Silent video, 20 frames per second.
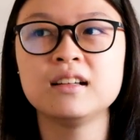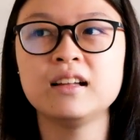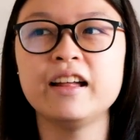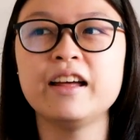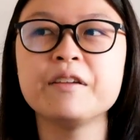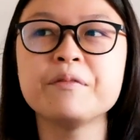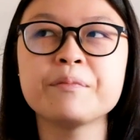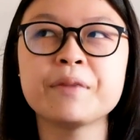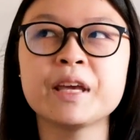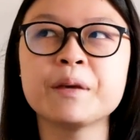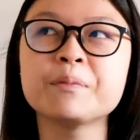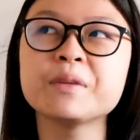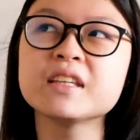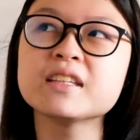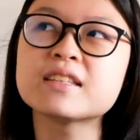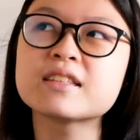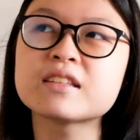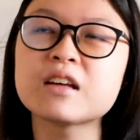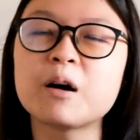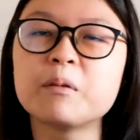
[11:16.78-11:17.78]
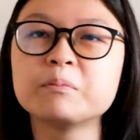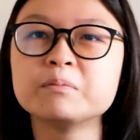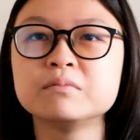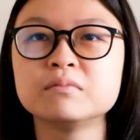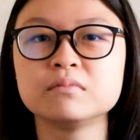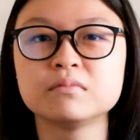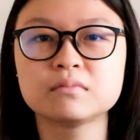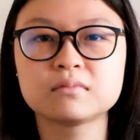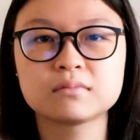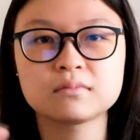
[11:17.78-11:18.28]
and maybe
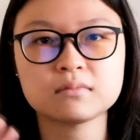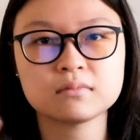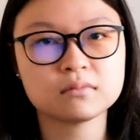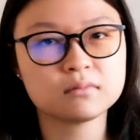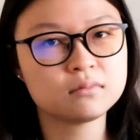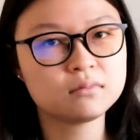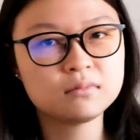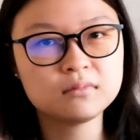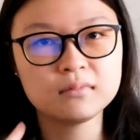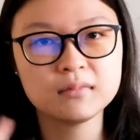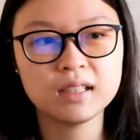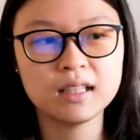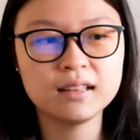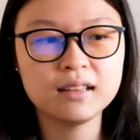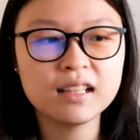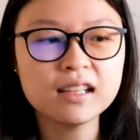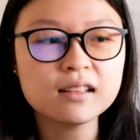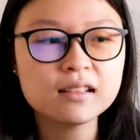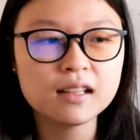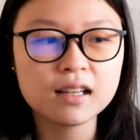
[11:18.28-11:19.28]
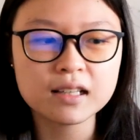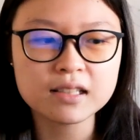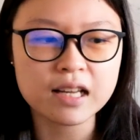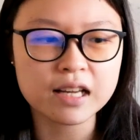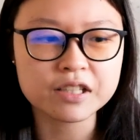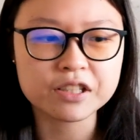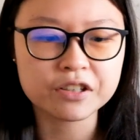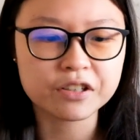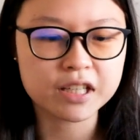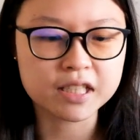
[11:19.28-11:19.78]
some little
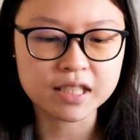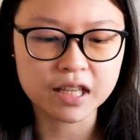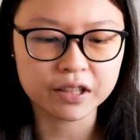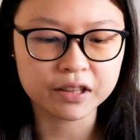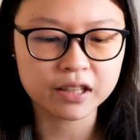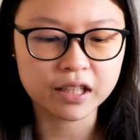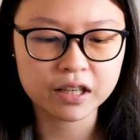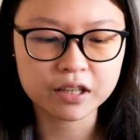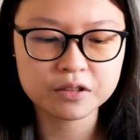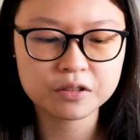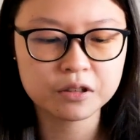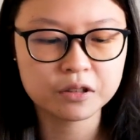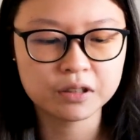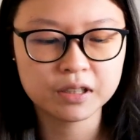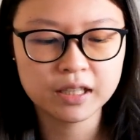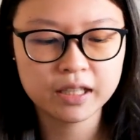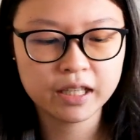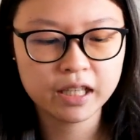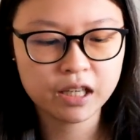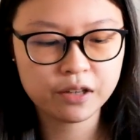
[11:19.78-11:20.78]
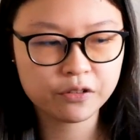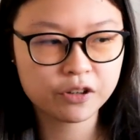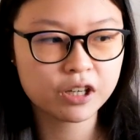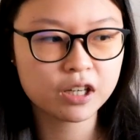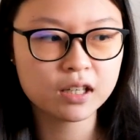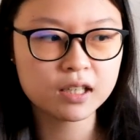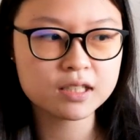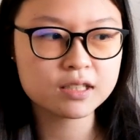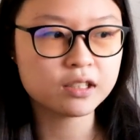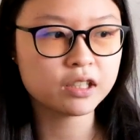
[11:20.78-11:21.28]
accessories out there. So if you're
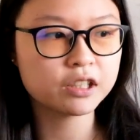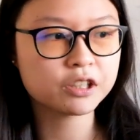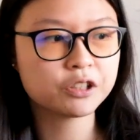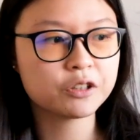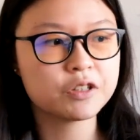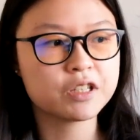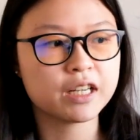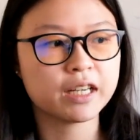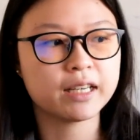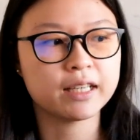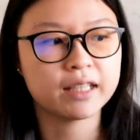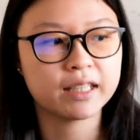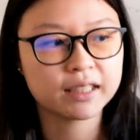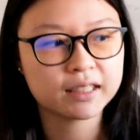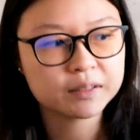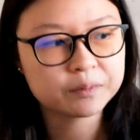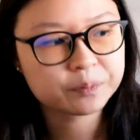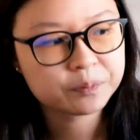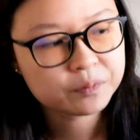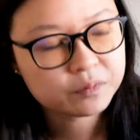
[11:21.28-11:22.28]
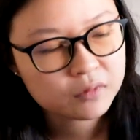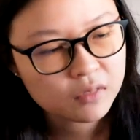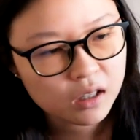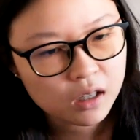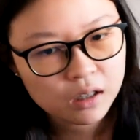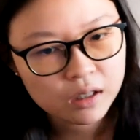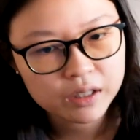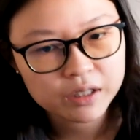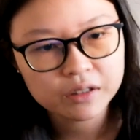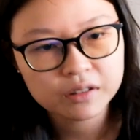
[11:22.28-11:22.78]
gonna start crocheting,
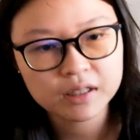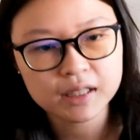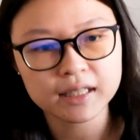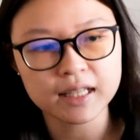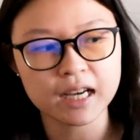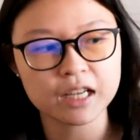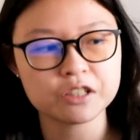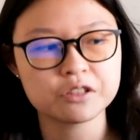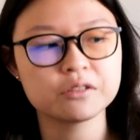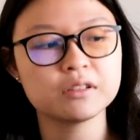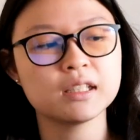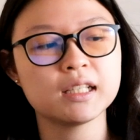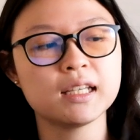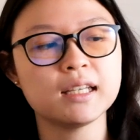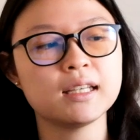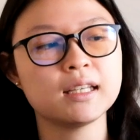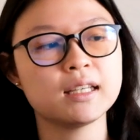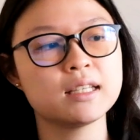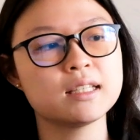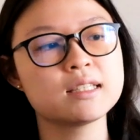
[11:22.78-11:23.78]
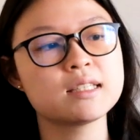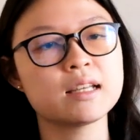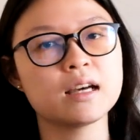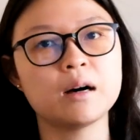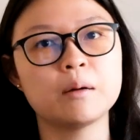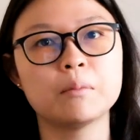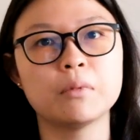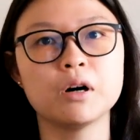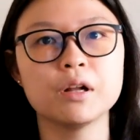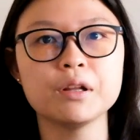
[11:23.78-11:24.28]
all you need actually is
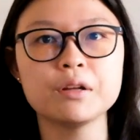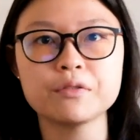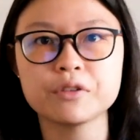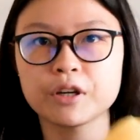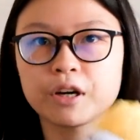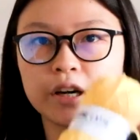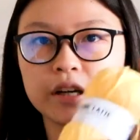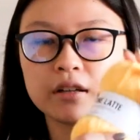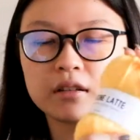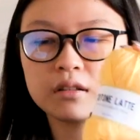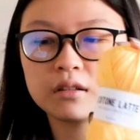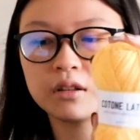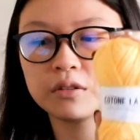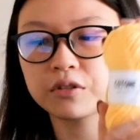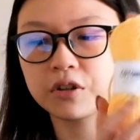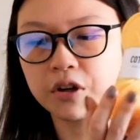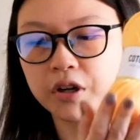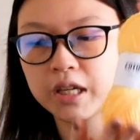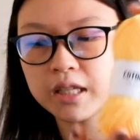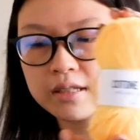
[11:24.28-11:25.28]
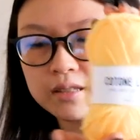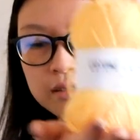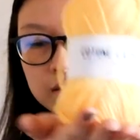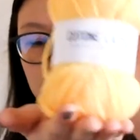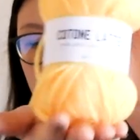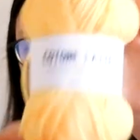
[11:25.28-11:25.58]
a ball of yarn, of course.